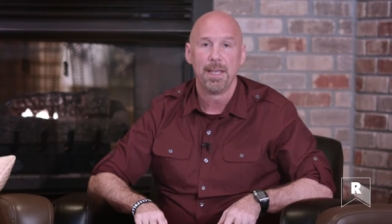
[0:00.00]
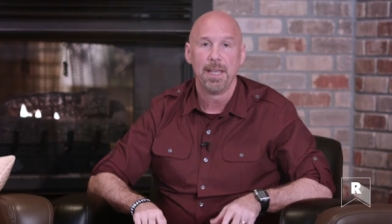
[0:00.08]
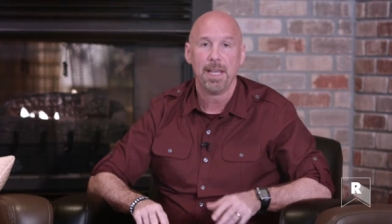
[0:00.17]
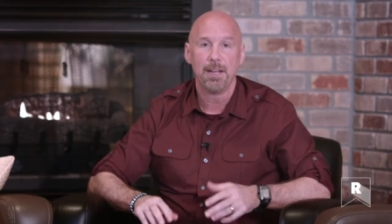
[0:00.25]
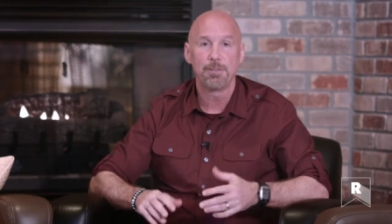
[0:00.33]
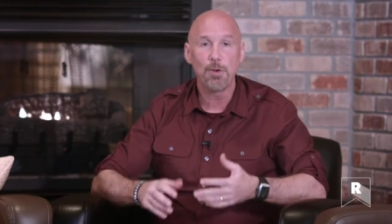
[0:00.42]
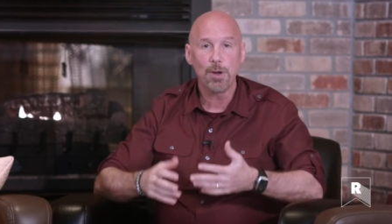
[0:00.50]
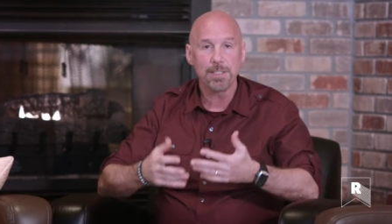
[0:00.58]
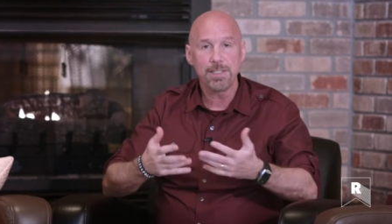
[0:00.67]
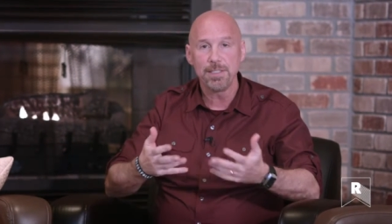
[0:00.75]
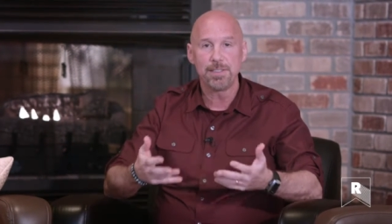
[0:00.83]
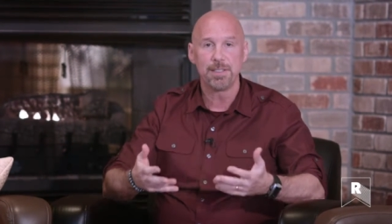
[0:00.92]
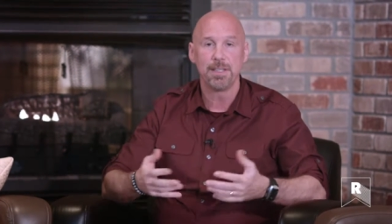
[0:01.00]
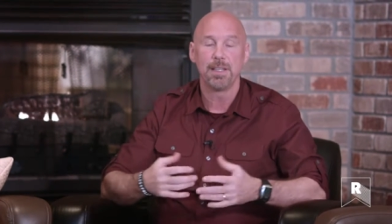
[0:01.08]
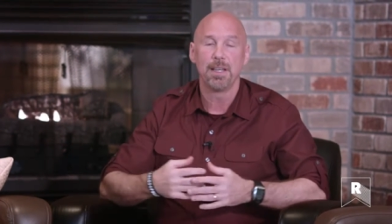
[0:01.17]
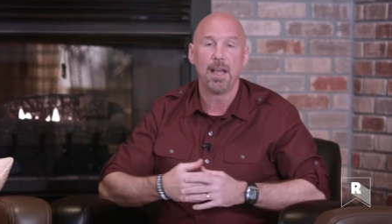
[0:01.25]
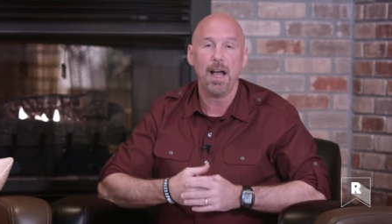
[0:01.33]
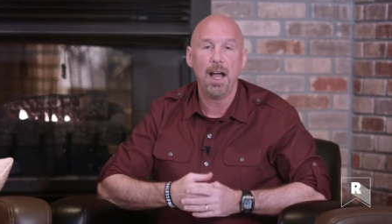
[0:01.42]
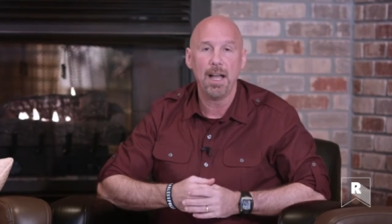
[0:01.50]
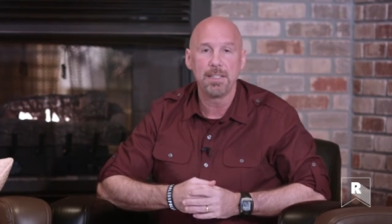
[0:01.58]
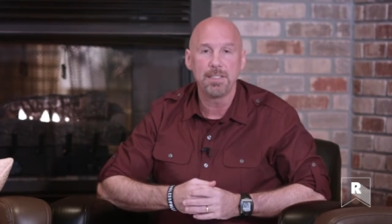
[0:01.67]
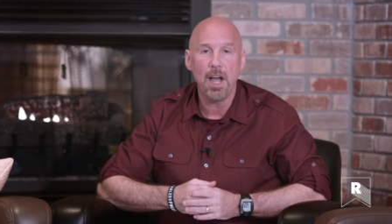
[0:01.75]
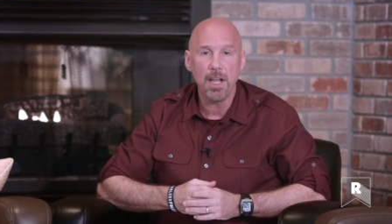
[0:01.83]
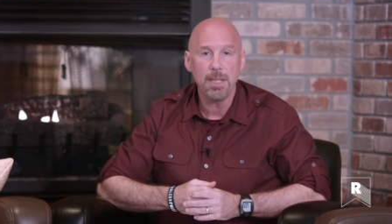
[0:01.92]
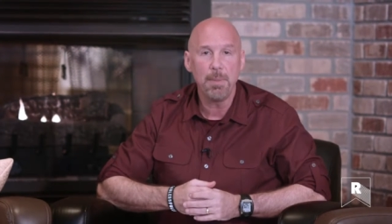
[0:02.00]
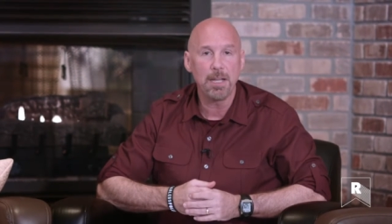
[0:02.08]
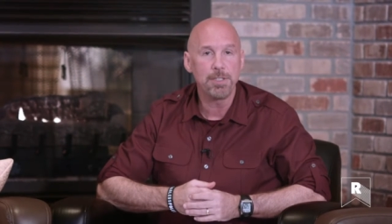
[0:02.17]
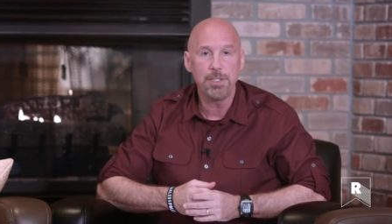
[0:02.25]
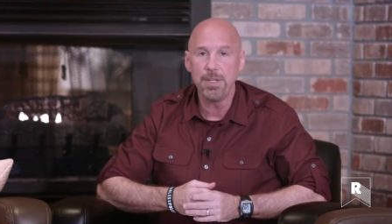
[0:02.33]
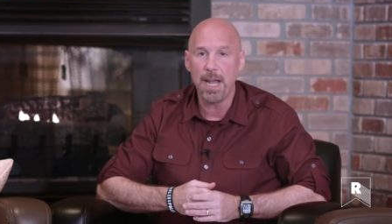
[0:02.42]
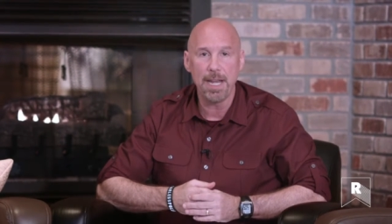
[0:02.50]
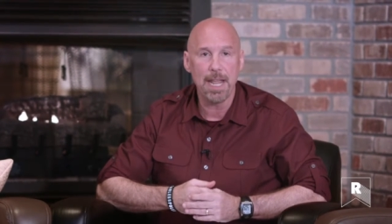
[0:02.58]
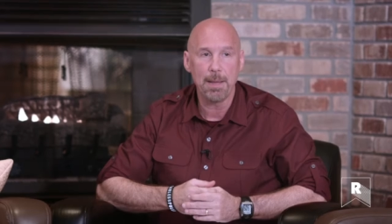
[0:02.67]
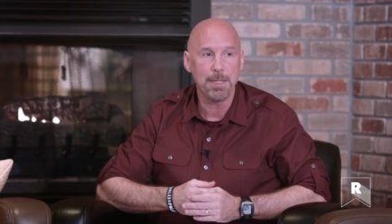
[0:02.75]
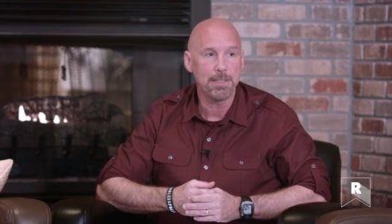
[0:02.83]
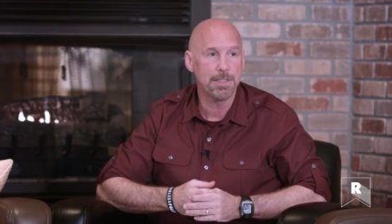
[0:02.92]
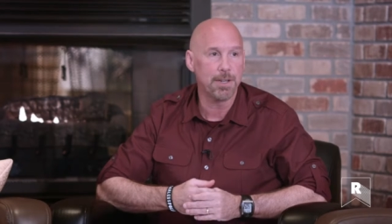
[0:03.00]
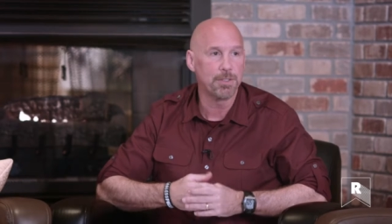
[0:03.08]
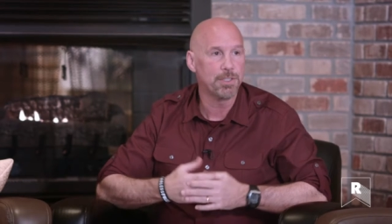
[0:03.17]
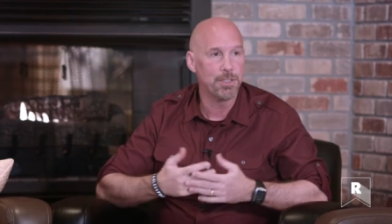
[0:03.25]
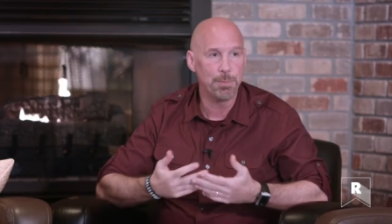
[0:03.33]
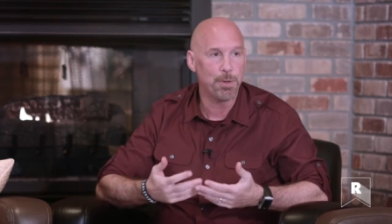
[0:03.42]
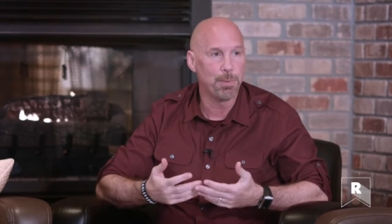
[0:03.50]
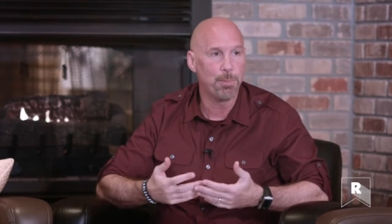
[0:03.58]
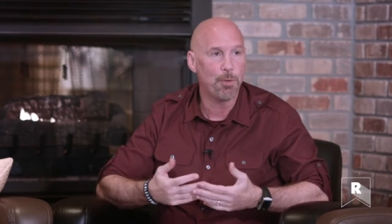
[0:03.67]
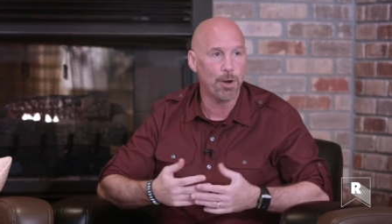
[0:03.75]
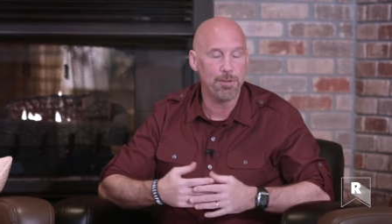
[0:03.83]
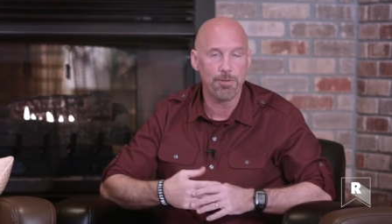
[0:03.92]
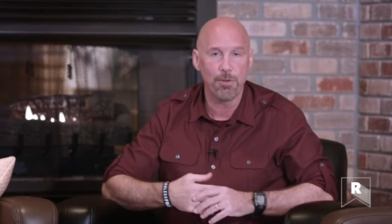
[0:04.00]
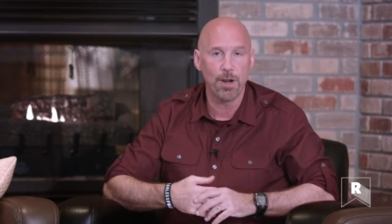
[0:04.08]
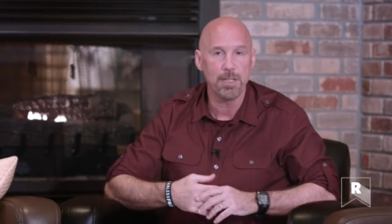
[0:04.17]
And of course, he's talking about two dynamics that are super important for